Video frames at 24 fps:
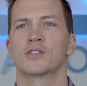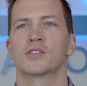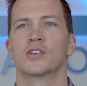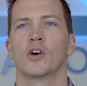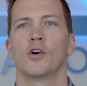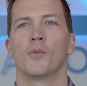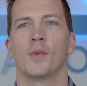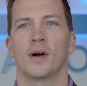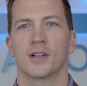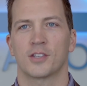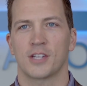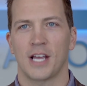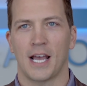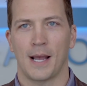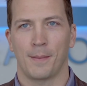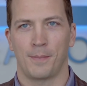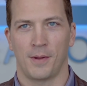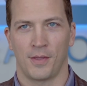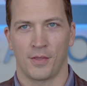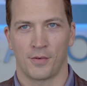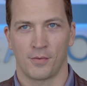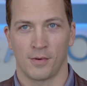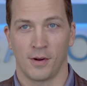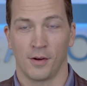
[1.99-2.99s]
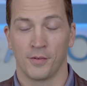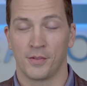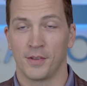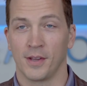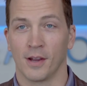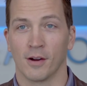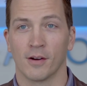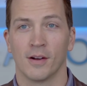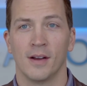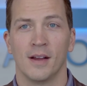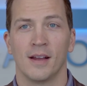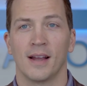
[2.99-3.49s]
So much happened throughout
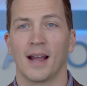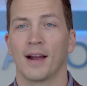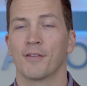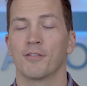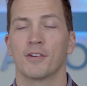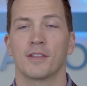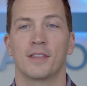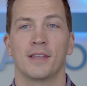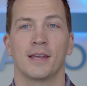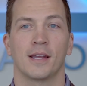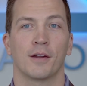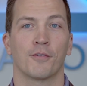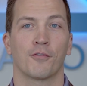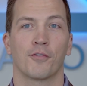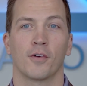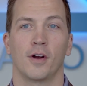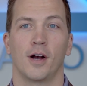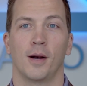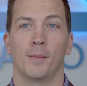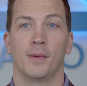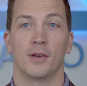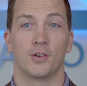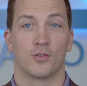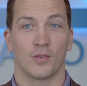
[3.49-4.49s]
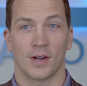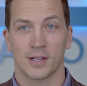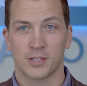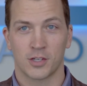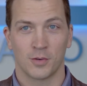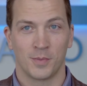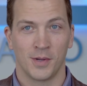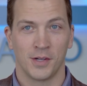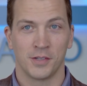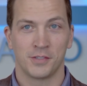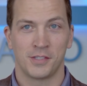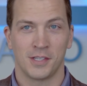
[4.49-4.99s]
the year. Everything from
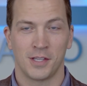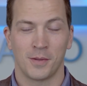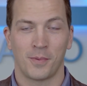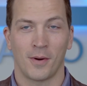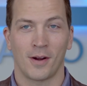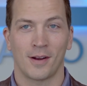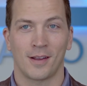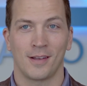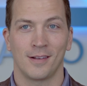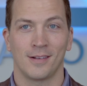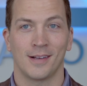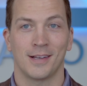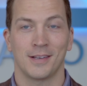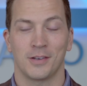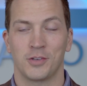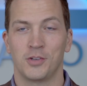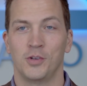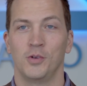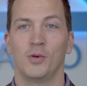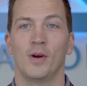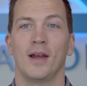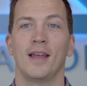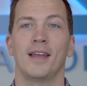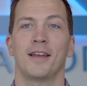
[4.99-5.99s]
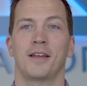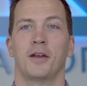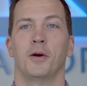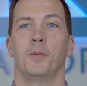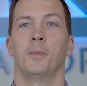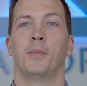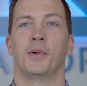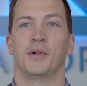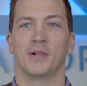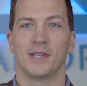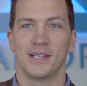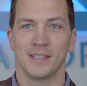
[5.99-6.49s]
dresser builds in the parking lot to a
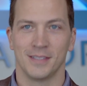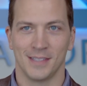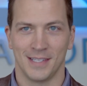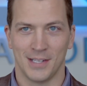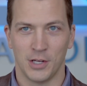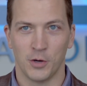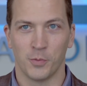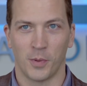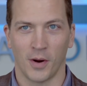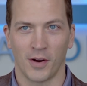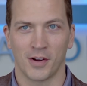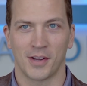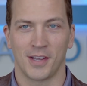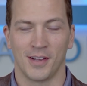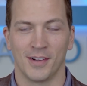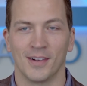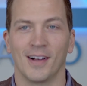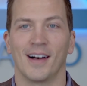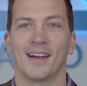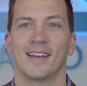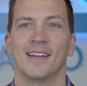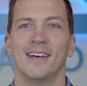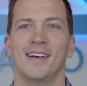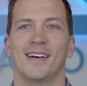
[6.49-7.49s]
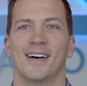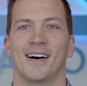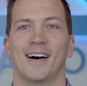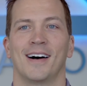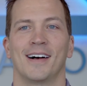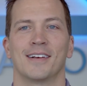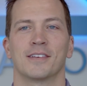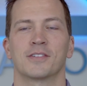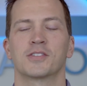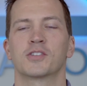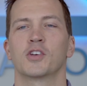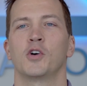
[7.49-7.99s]
completely new parking lot.
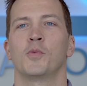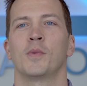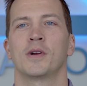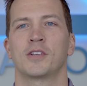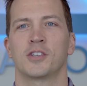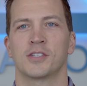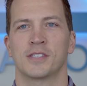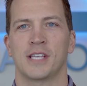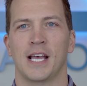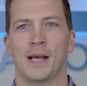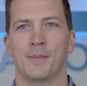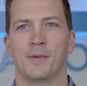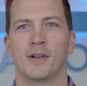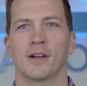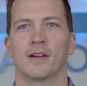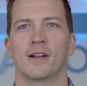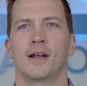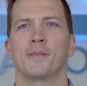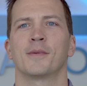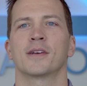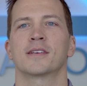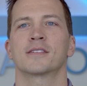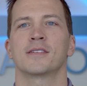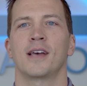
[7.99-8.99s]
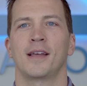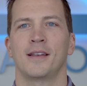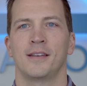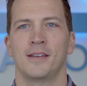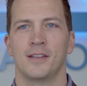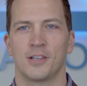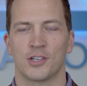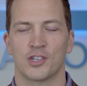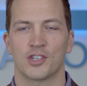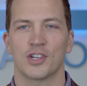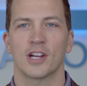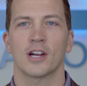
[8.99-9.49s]
So much has happened here, and I'm
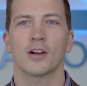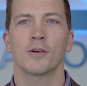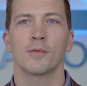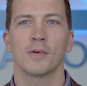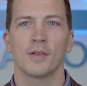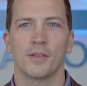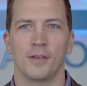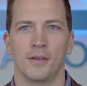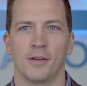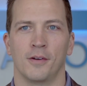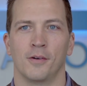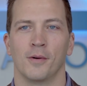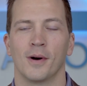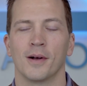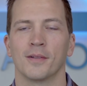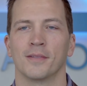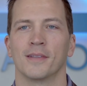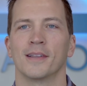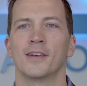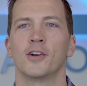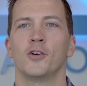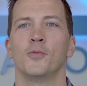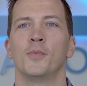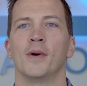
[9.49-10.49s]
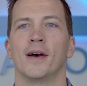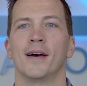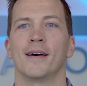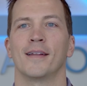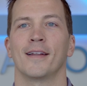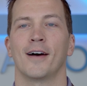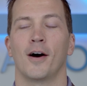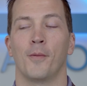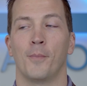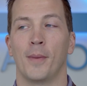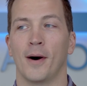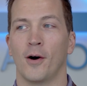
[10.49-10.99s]
excited to share with you a little
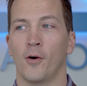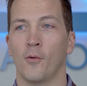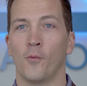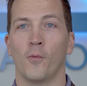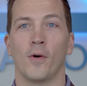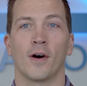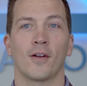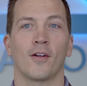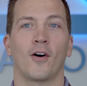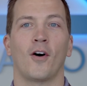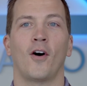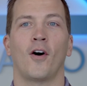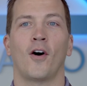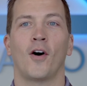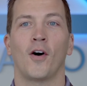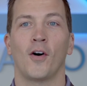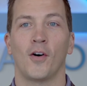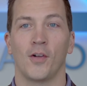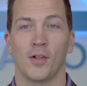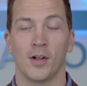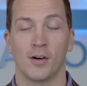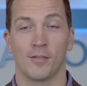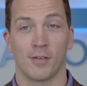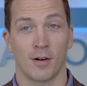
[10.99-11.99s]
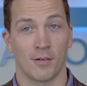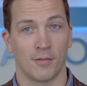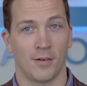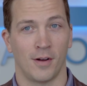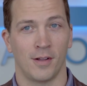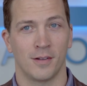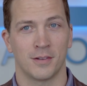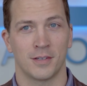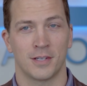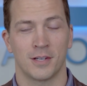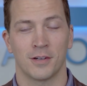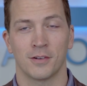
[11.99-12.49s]
bit about what all of our
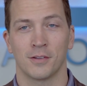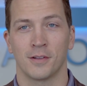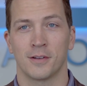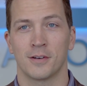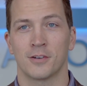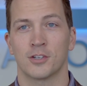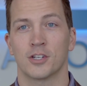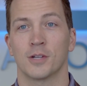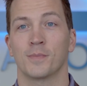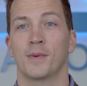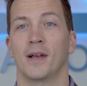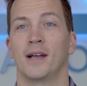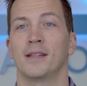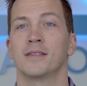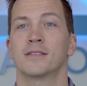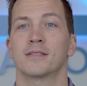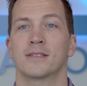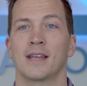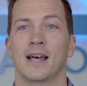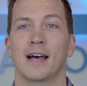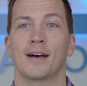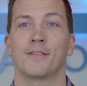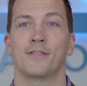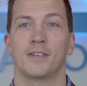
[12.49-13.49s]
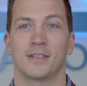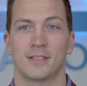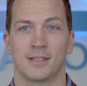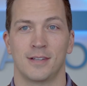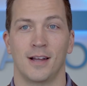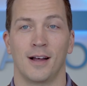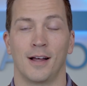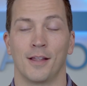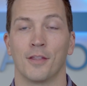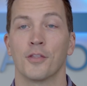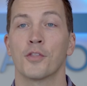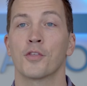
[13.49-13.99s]
volunteer leadership and staff
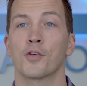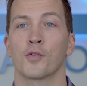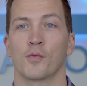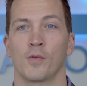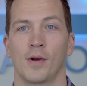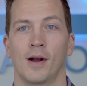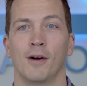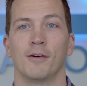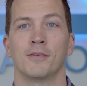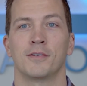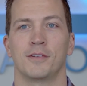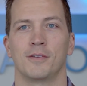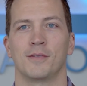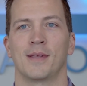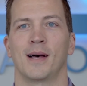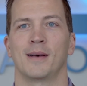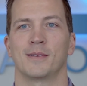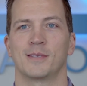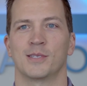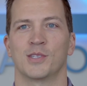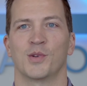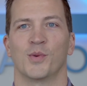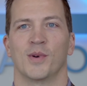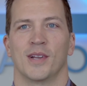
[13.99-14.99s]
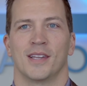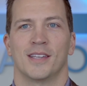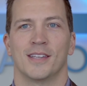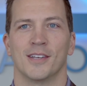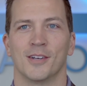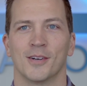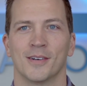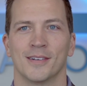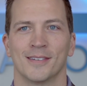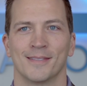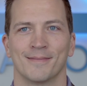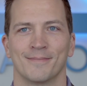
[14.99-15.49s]
has done throughout
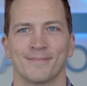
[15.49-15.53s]
2022.